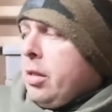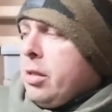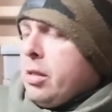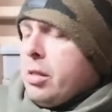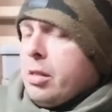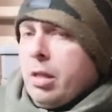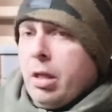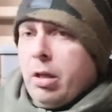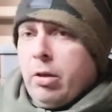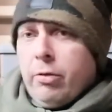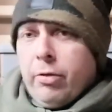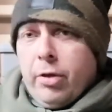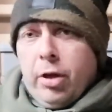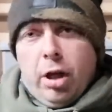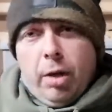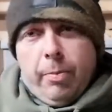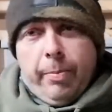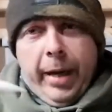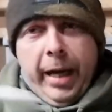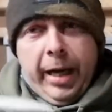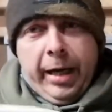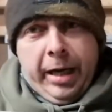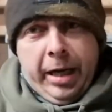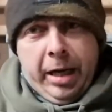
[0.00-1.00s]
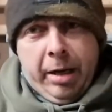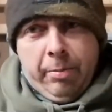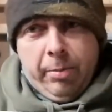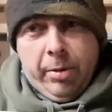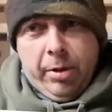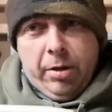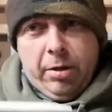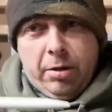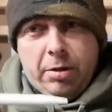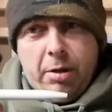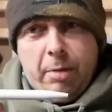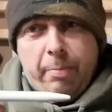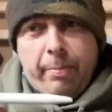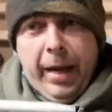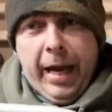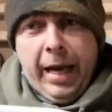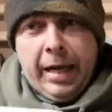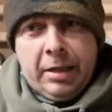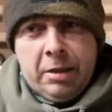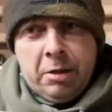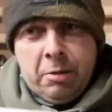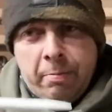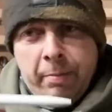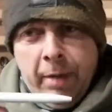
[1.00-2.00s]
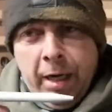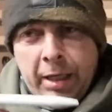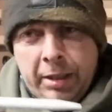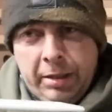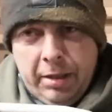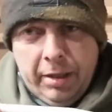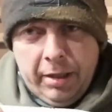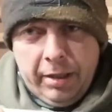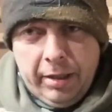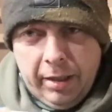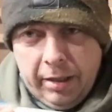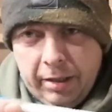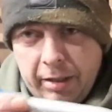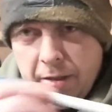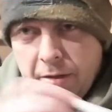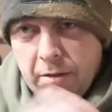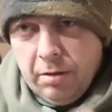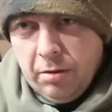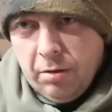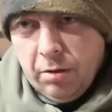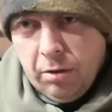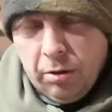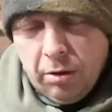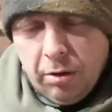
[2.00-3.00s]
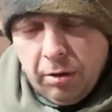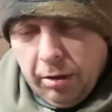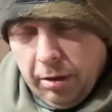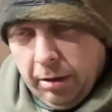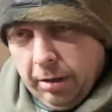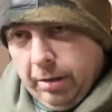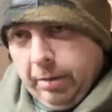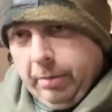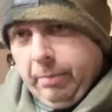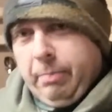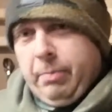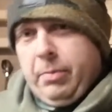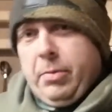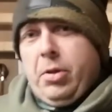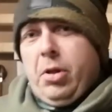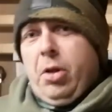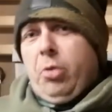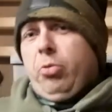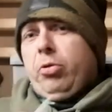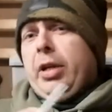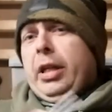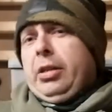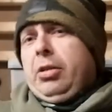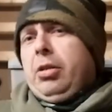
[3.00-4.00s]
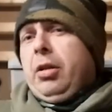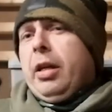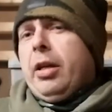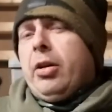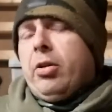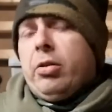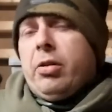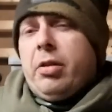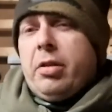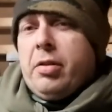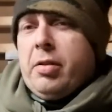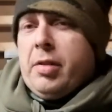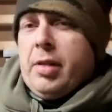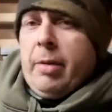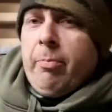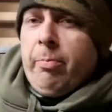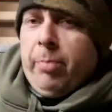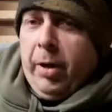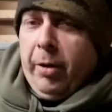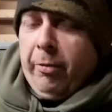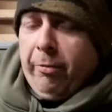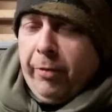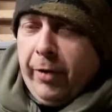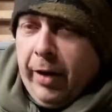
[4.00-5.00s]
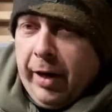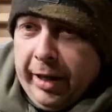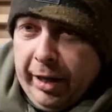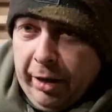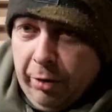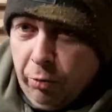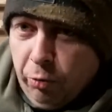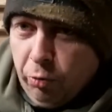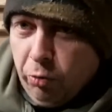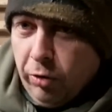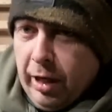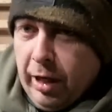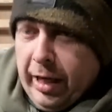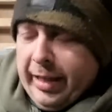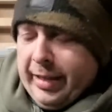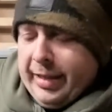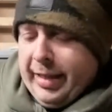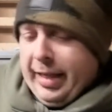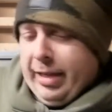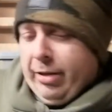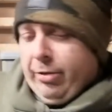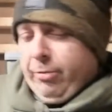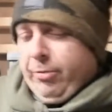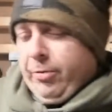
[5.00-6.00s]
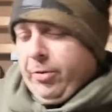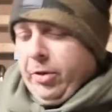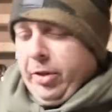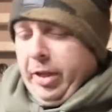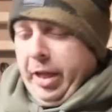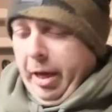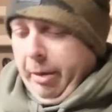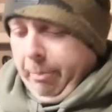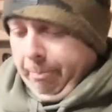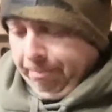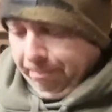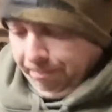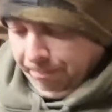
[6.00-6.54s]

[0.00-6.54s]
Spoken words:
So I've got a pen here because the pen's mightier than the sword. So we're actually going to simplify it right out for you.